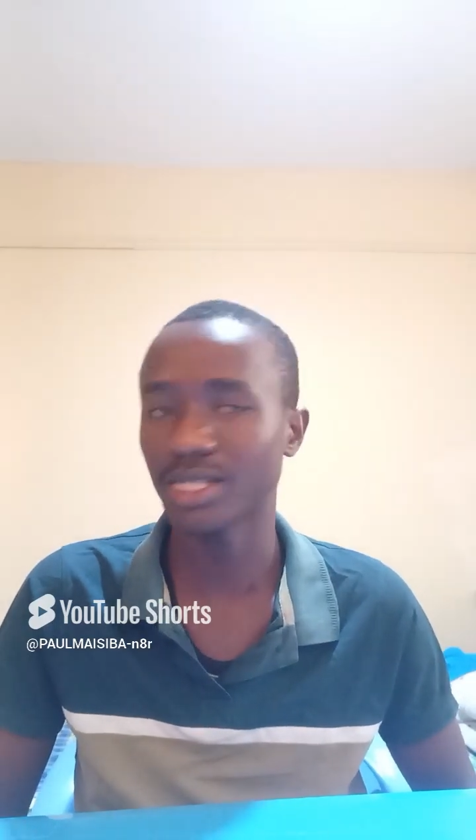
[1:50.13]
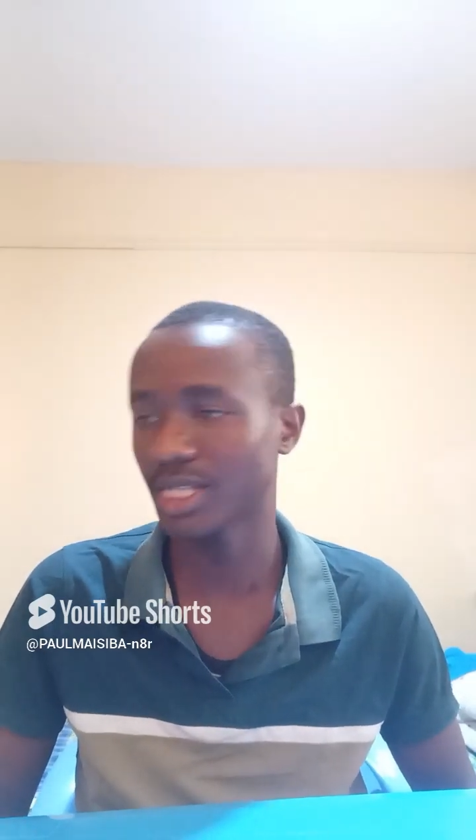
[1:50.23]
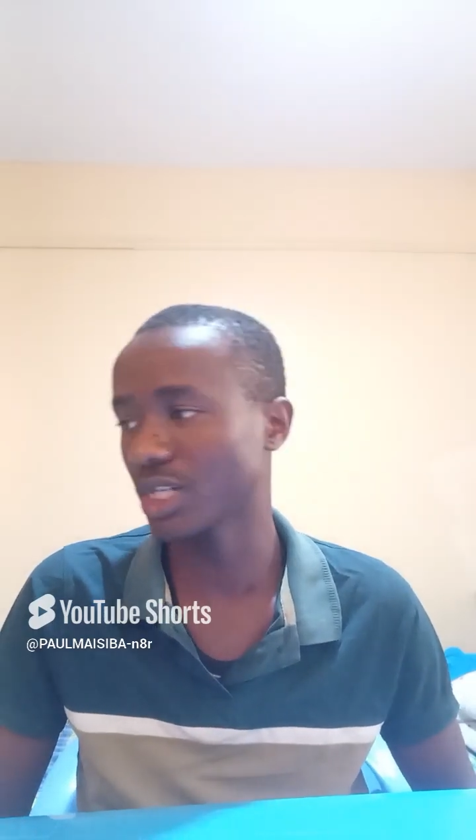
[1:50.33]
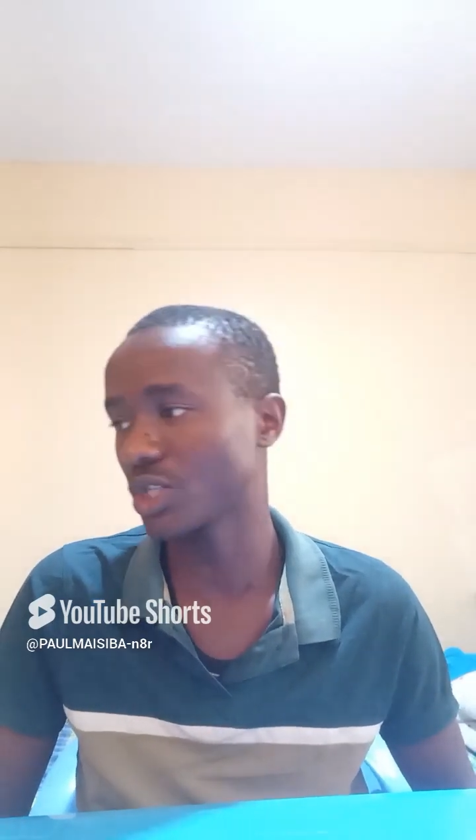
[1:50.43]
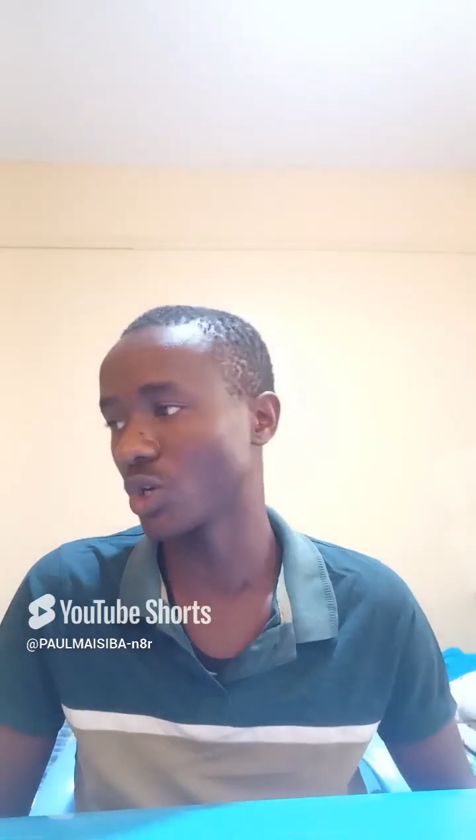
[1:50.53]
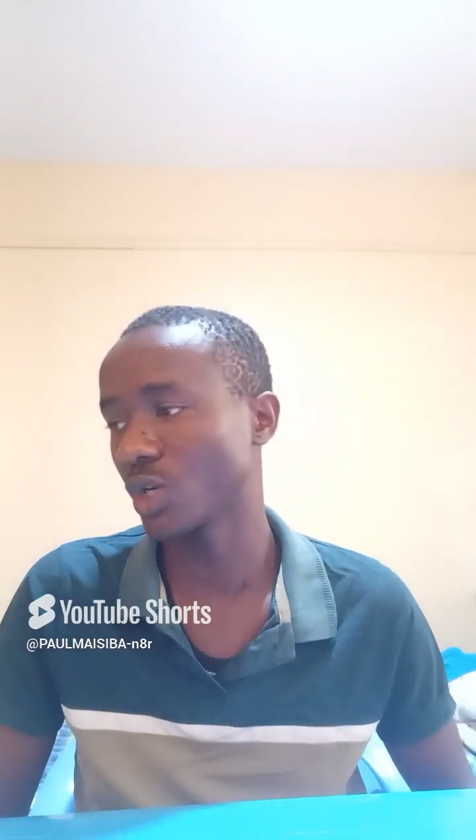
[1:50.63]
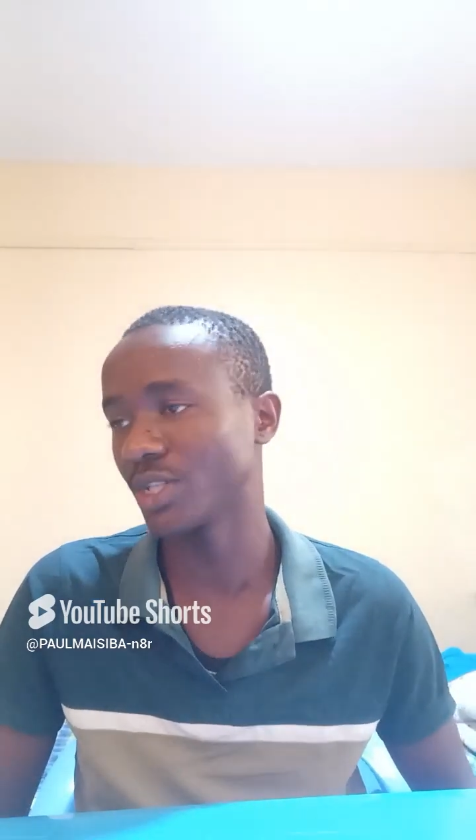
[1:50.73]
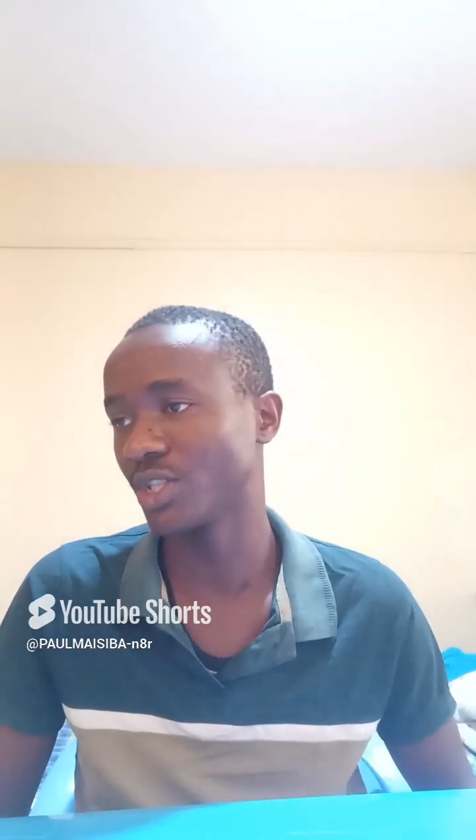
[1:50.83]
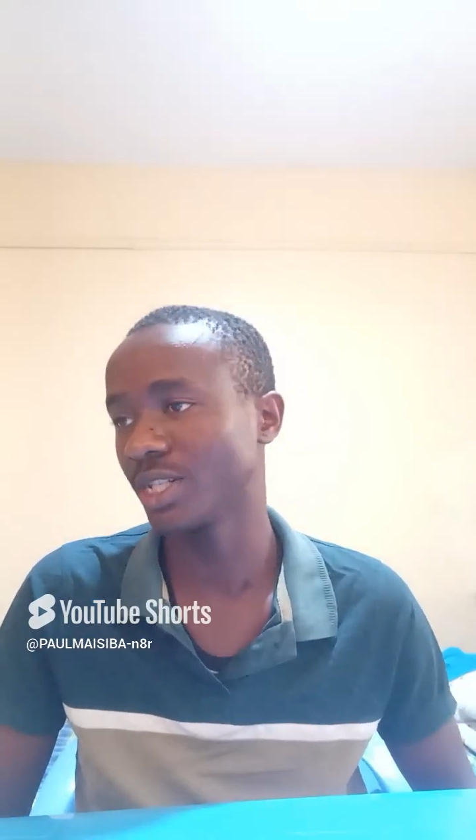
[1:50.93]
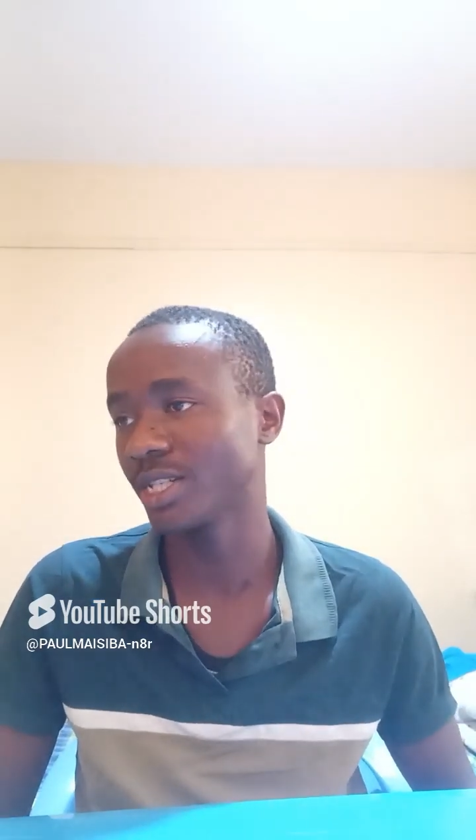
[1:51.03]
and
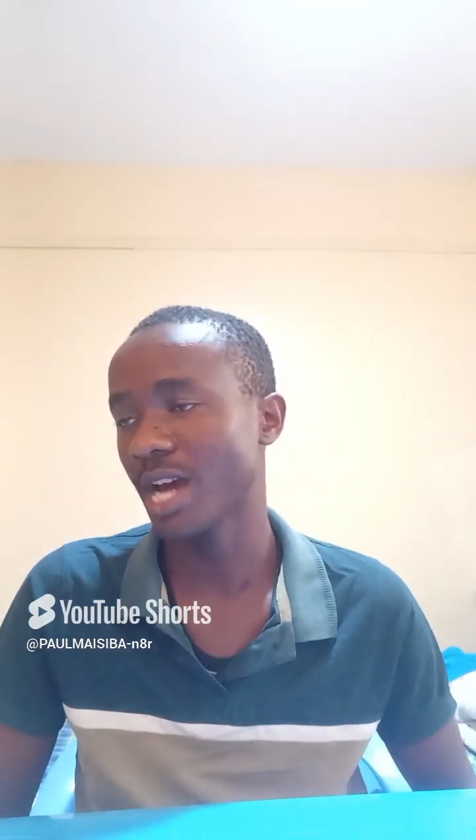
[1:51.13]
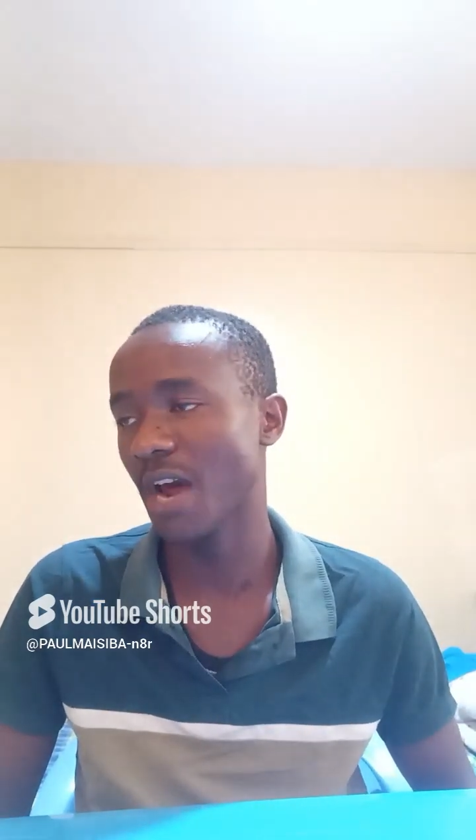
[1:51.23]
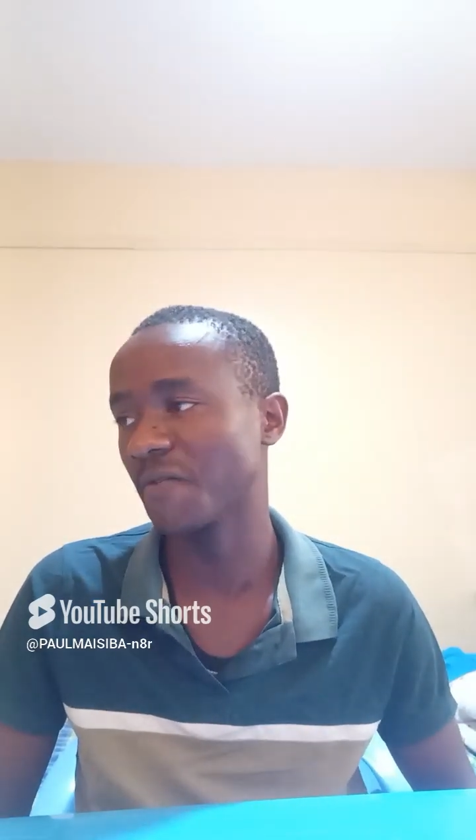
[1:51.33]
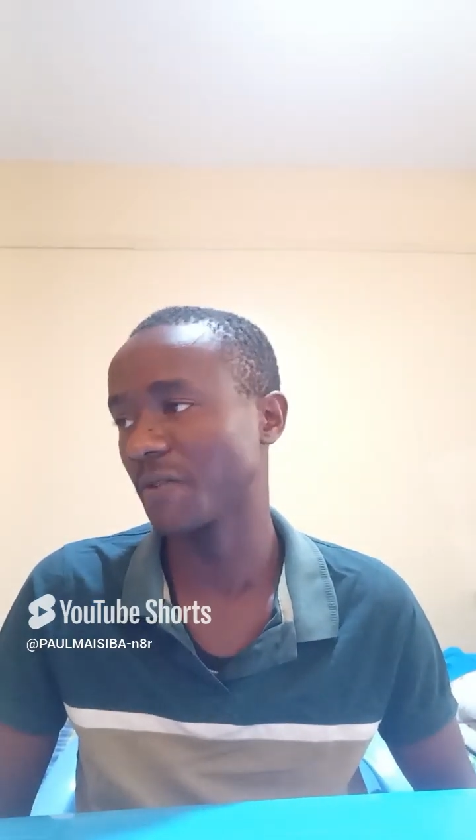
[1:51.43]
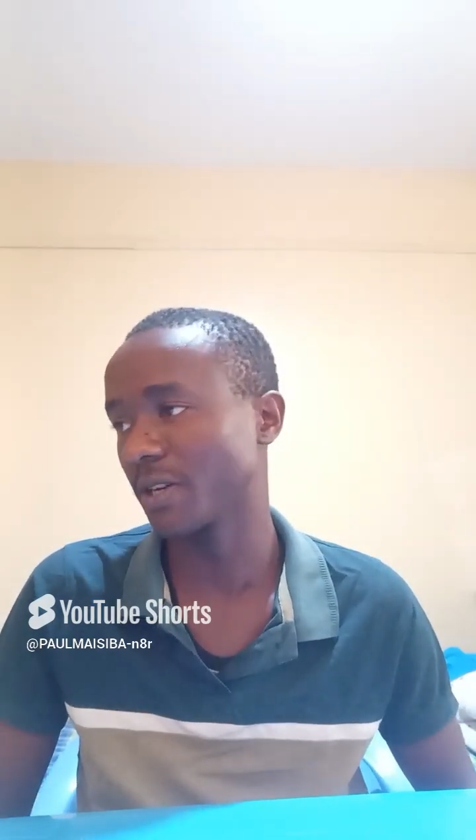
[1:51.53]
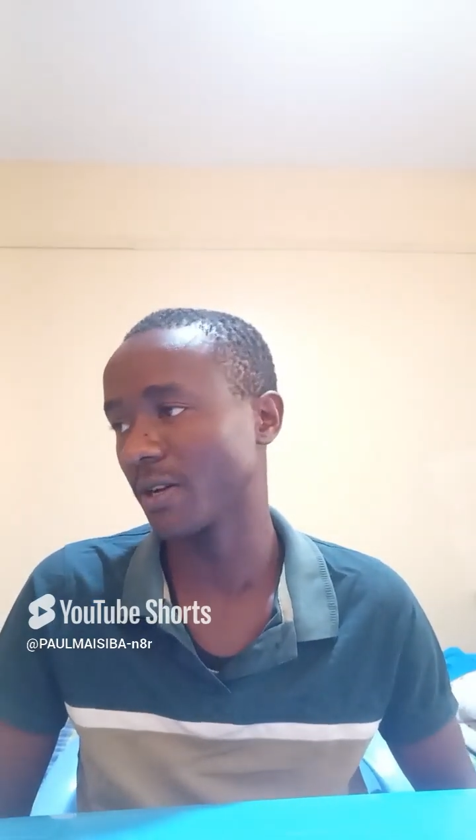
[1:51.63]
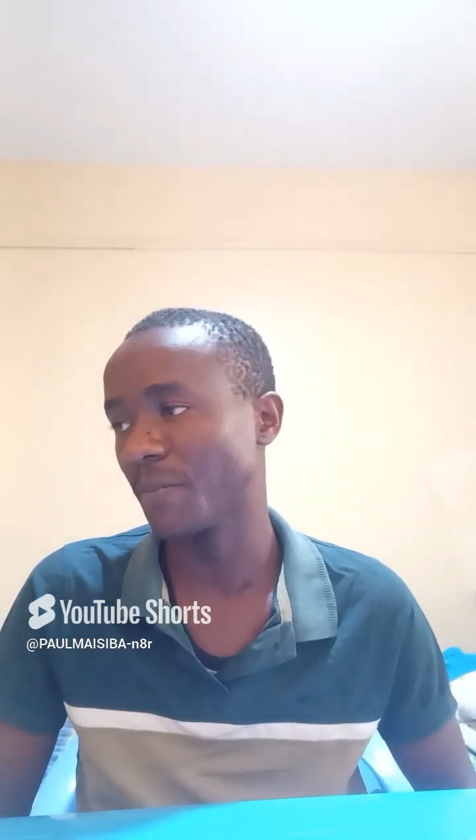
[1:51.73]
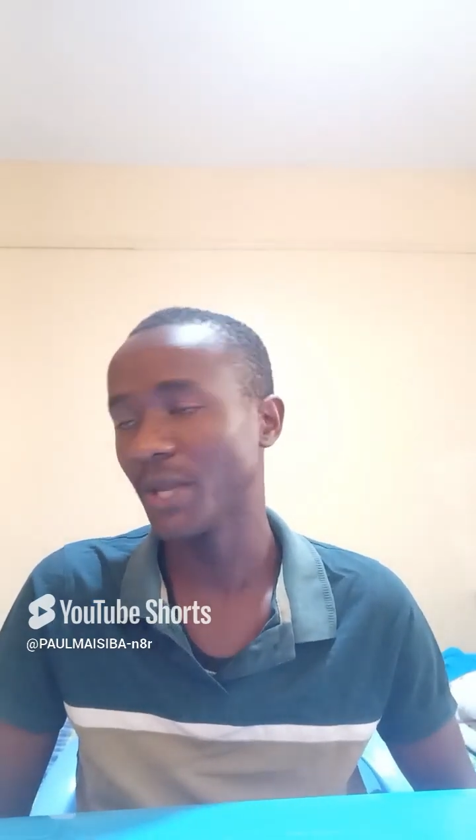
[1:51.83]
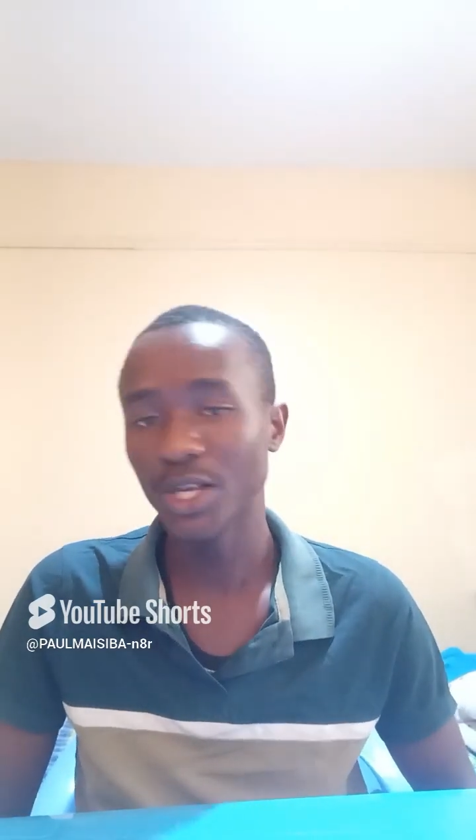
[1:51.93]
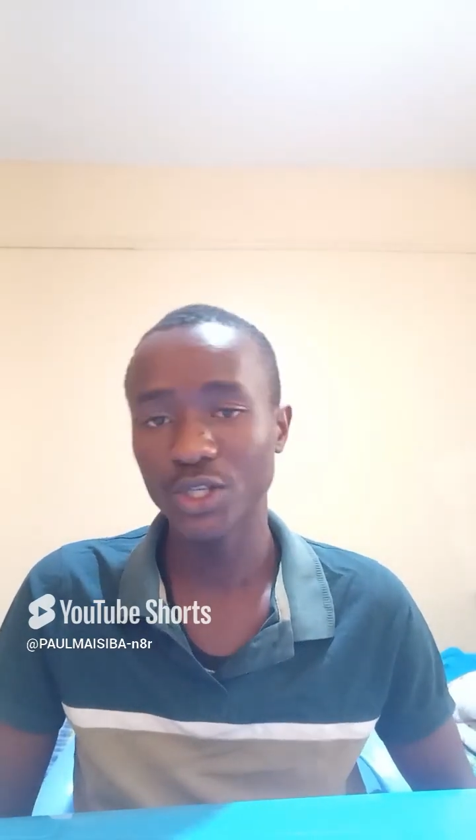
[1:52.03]
Technology Africa.